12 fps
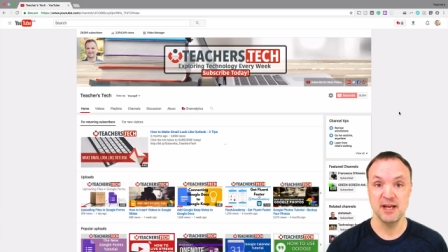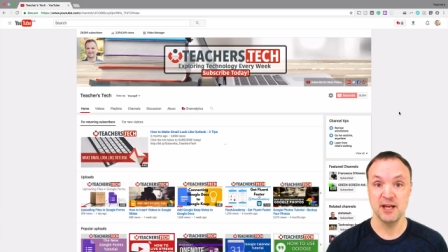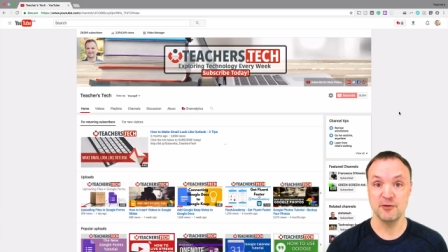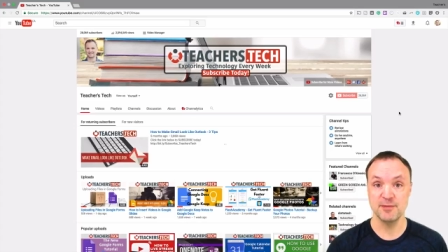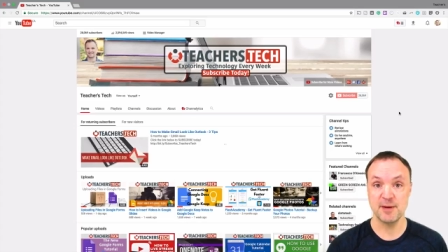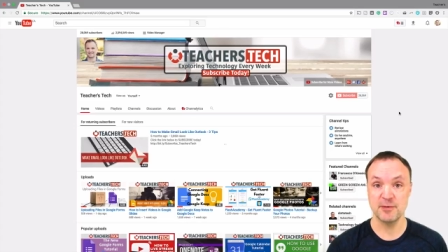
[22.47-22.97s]

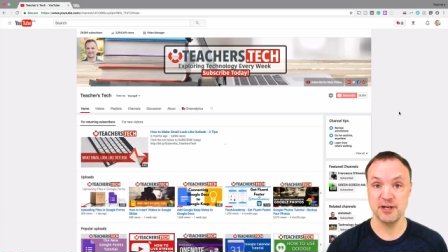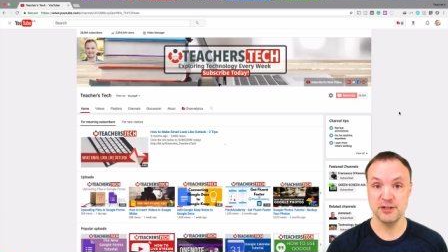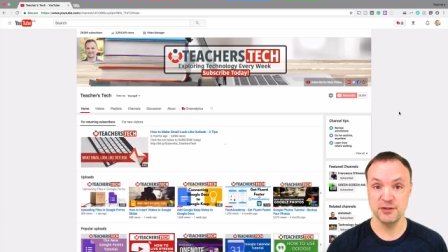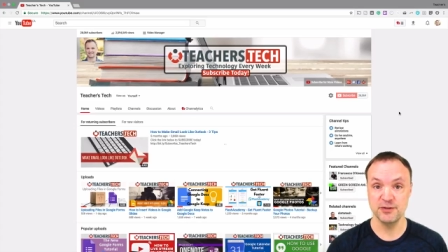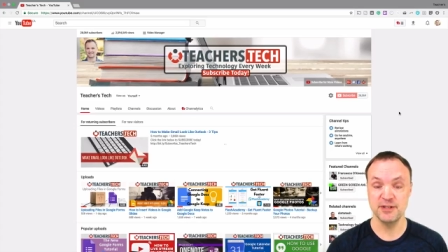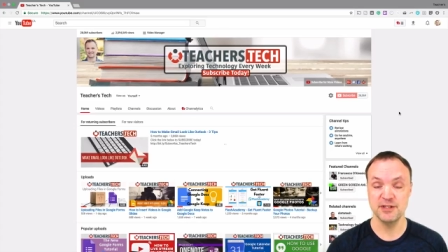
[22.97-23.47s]
And remember, I
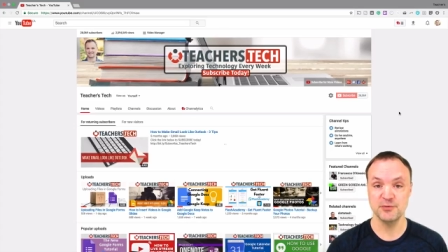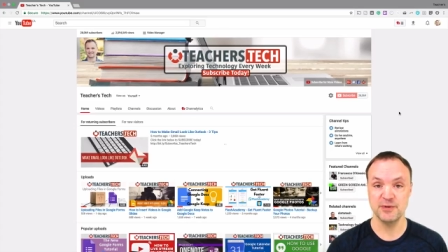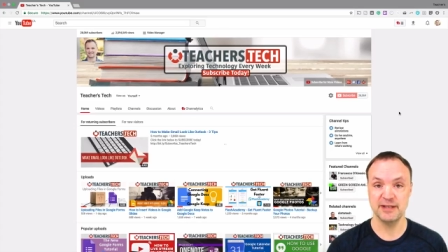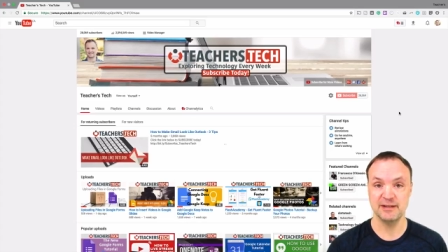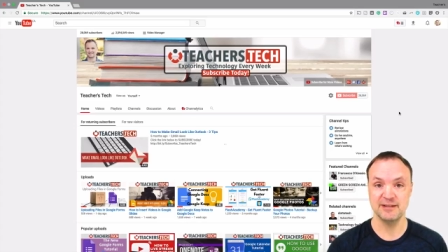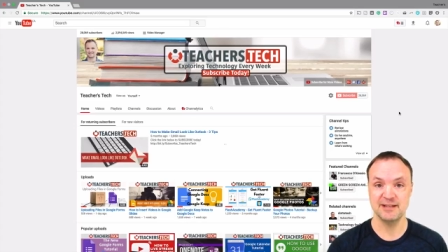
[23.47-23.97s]
do these
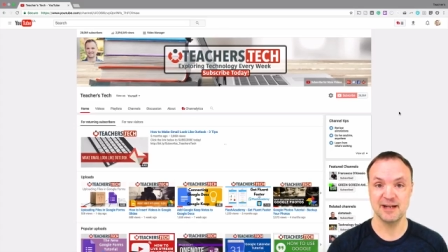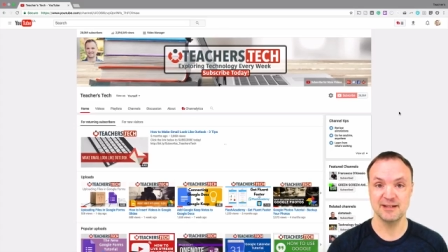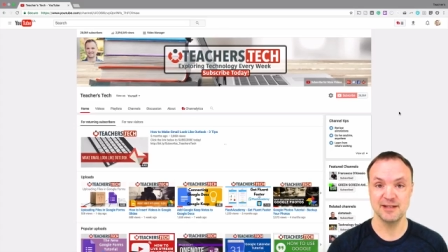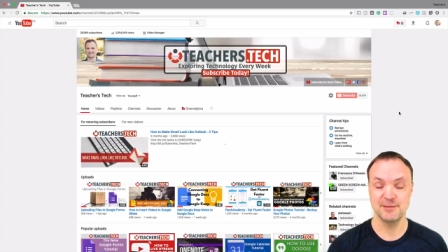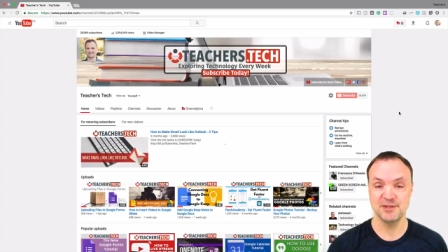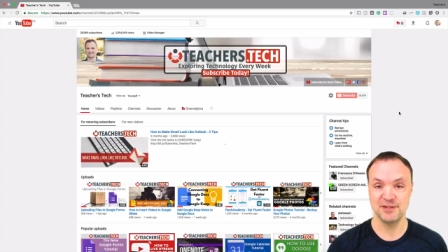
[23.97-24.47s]
weekly tech
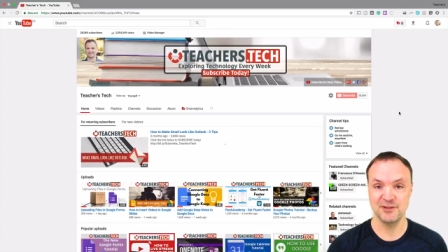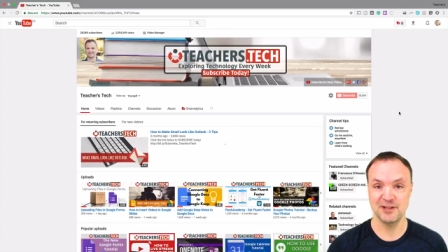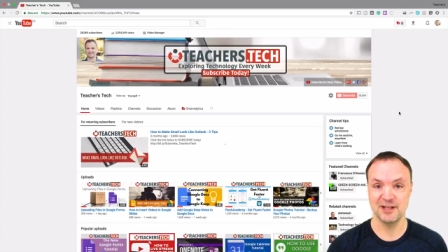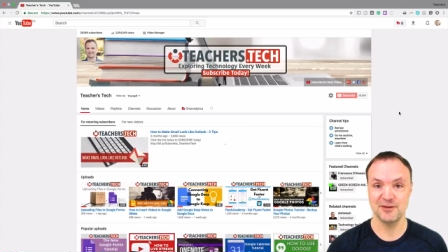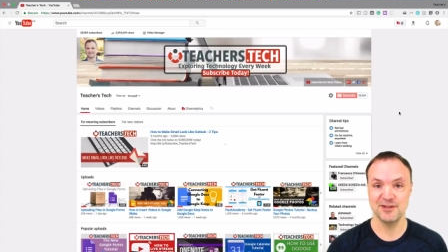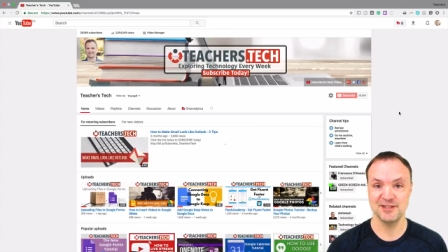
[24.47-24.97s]
tips, and if you
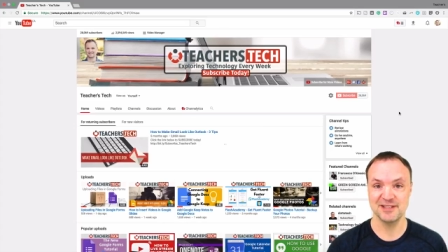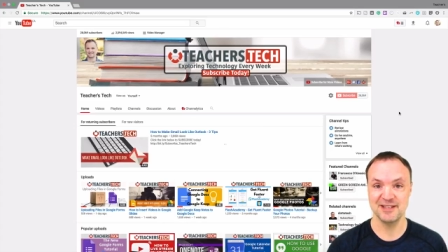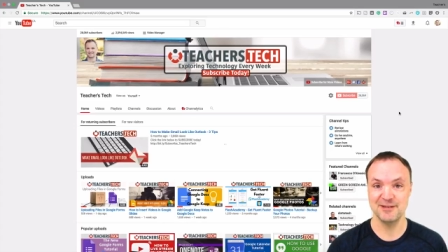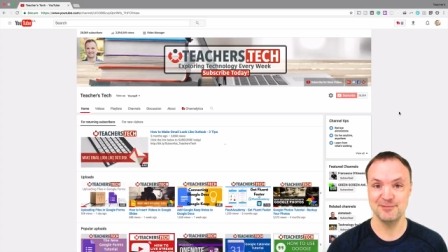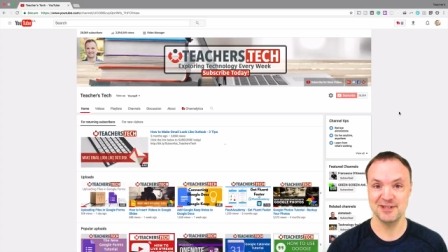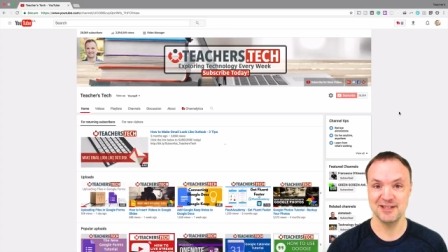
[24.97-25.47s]
like what you
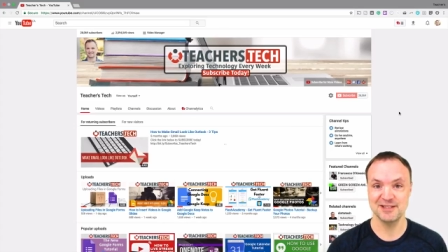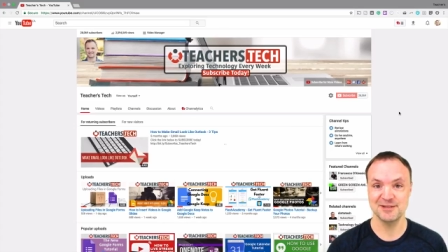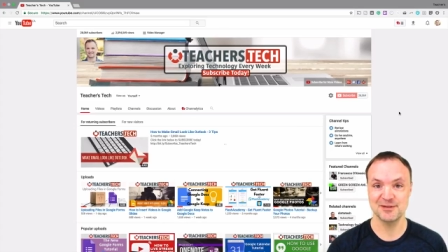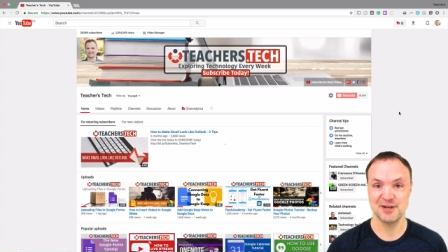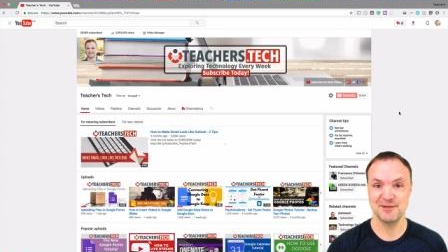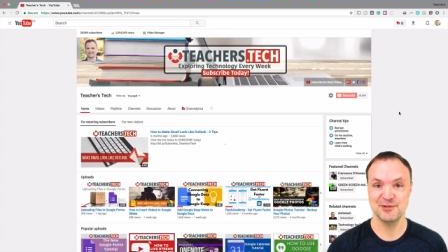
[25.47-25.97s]
see, please
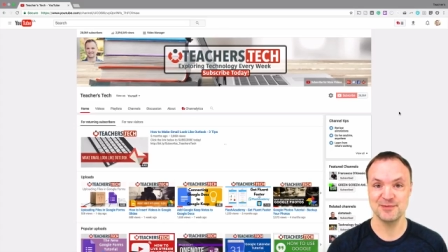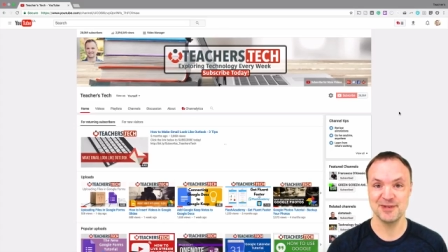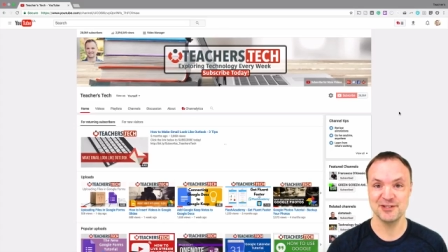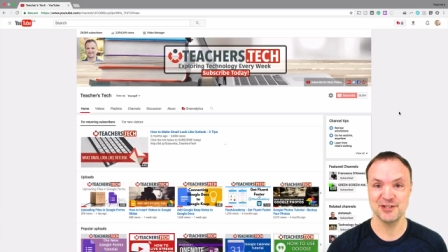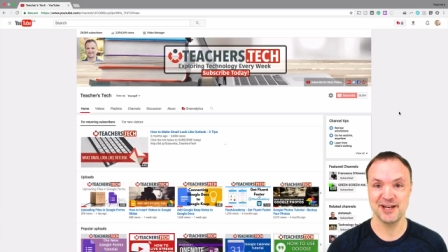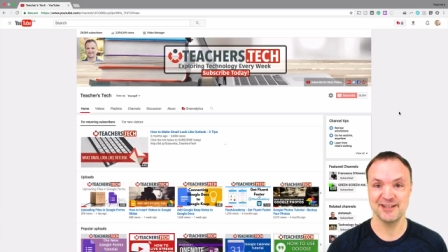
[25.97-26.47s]
subscribe to
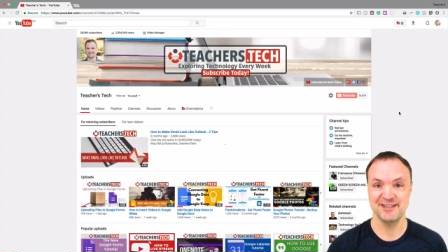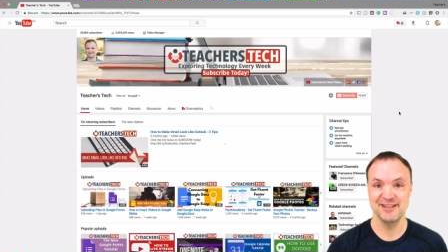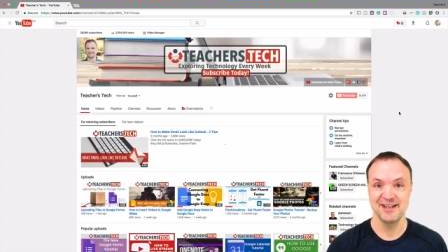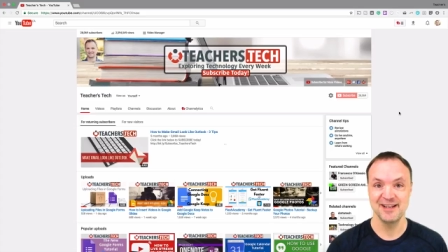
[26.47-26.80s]
my channel